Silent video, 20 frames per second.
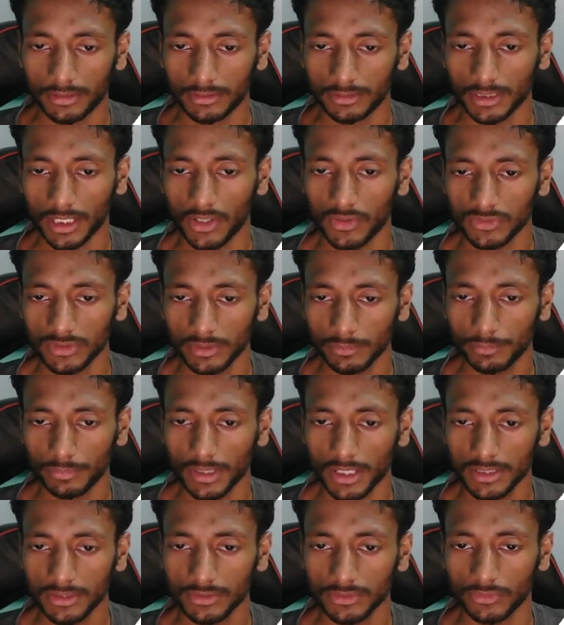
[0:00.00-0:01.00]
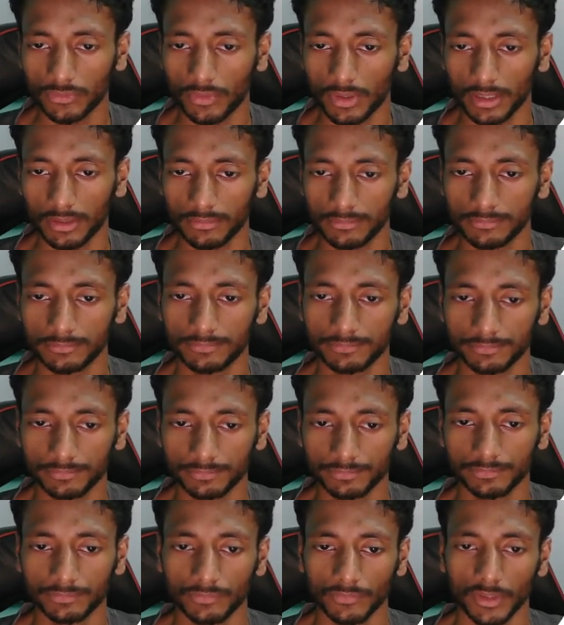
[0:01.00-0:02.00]
1000 plus 1.
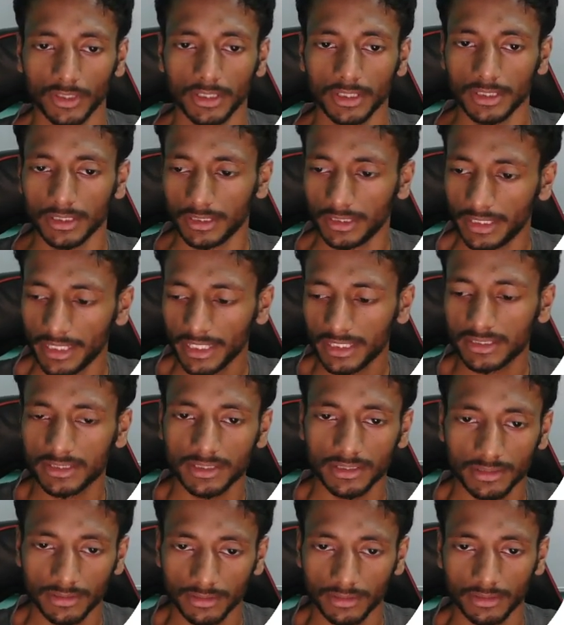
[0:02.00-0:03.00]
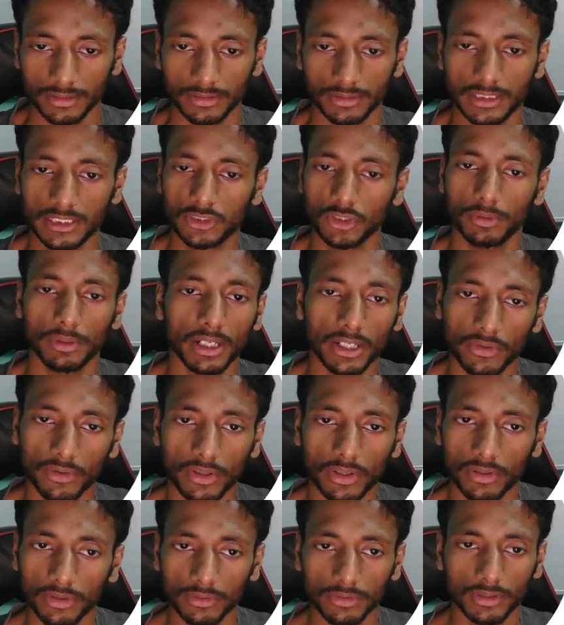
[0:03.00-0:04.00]
Next, this will be our,
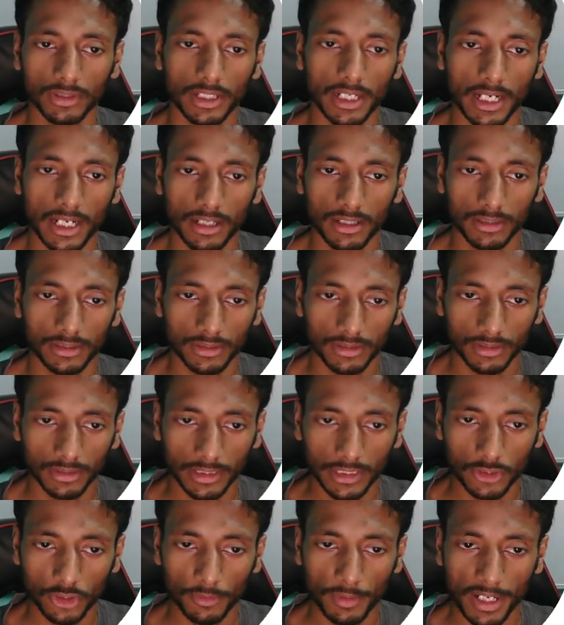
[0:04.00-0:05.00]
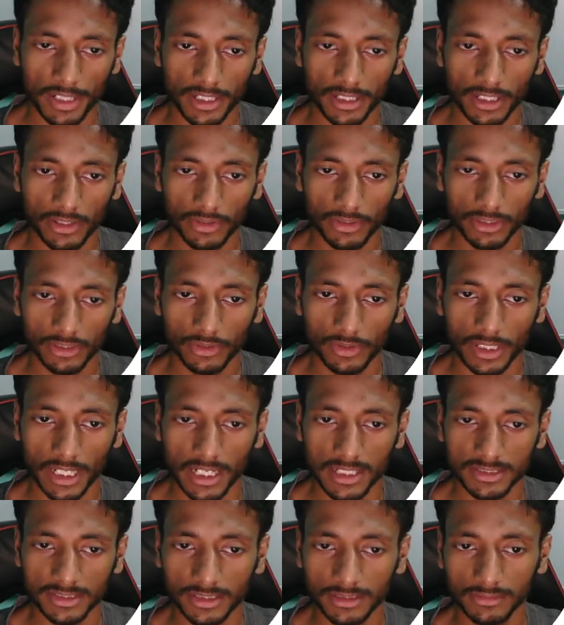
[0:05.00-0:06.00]
it will be added into our
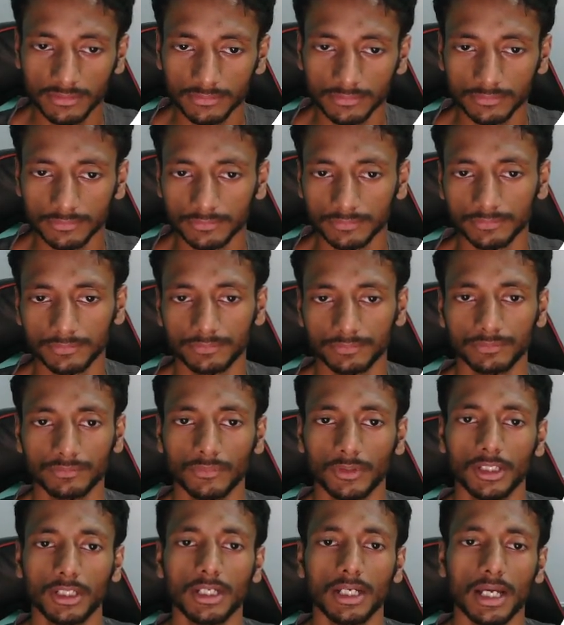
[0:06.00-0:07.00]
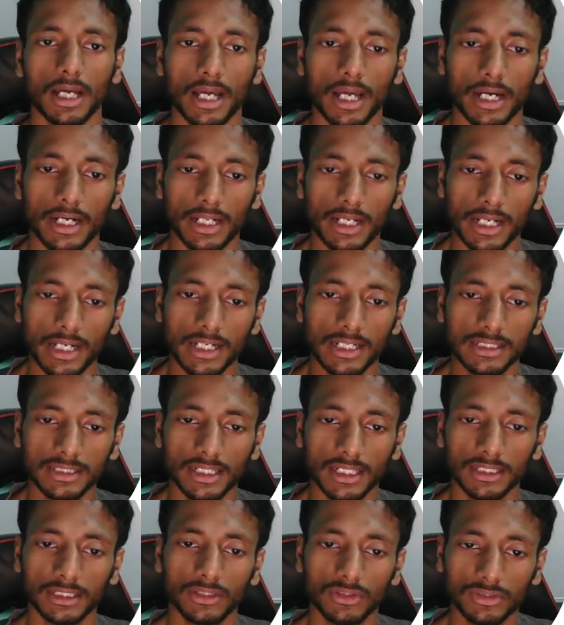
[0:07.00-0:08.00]
answer, and n is
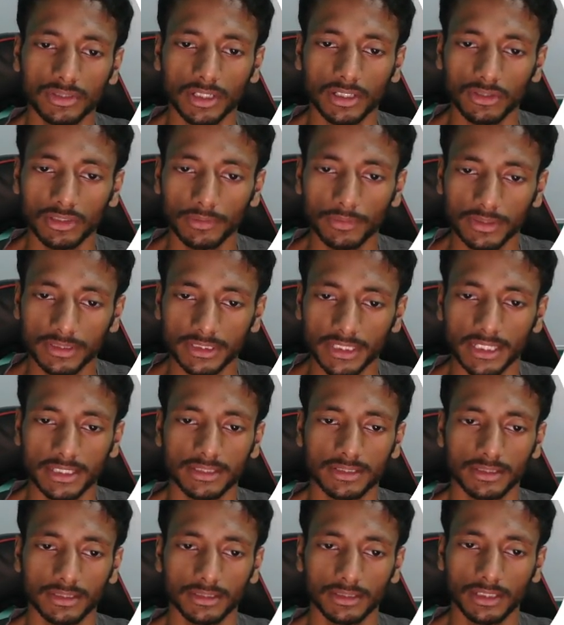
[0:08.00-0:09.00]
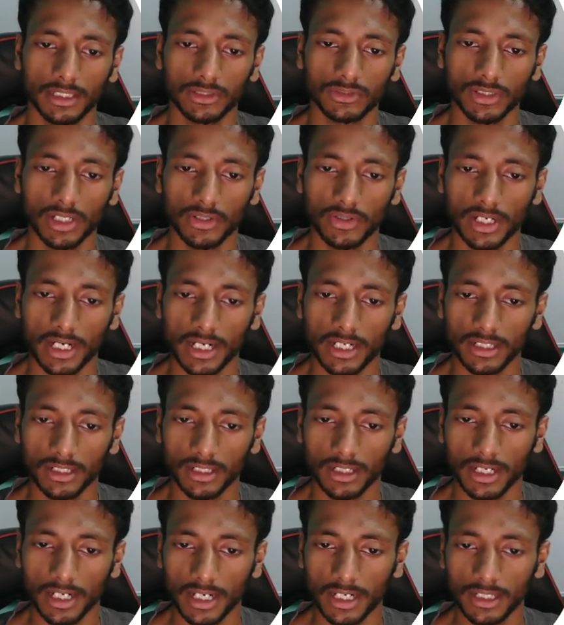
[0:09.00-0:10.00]
greater than or equal to 10 to the power 6. Then actually I will
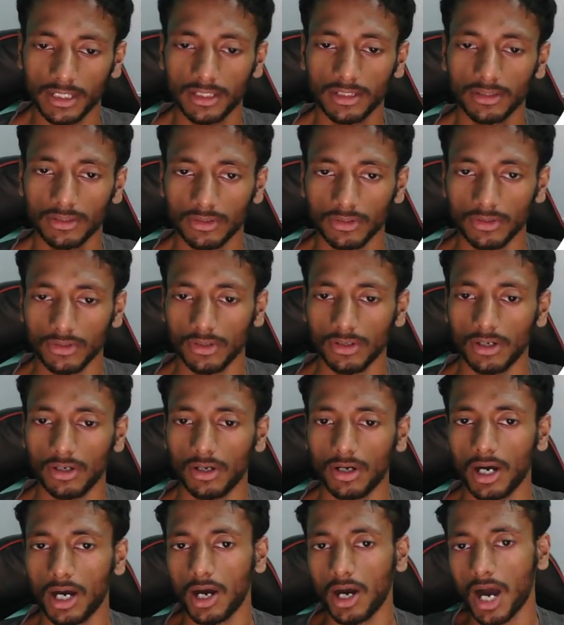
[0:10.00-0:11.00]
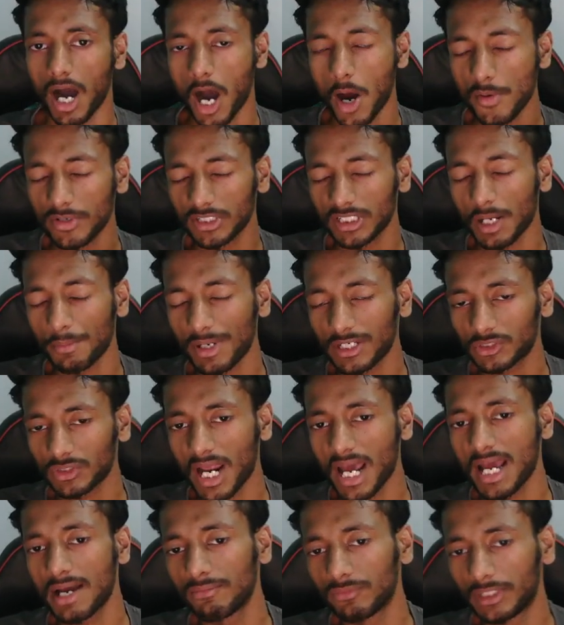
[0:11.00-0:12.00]
add how many number actually
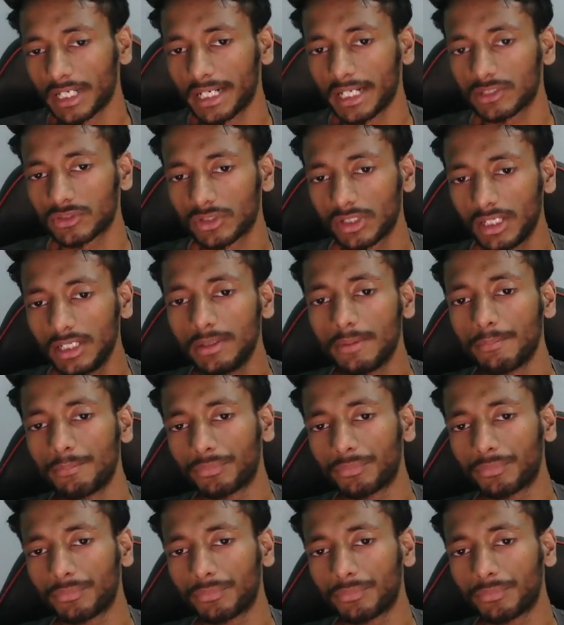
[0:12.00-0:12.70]
I have, that actually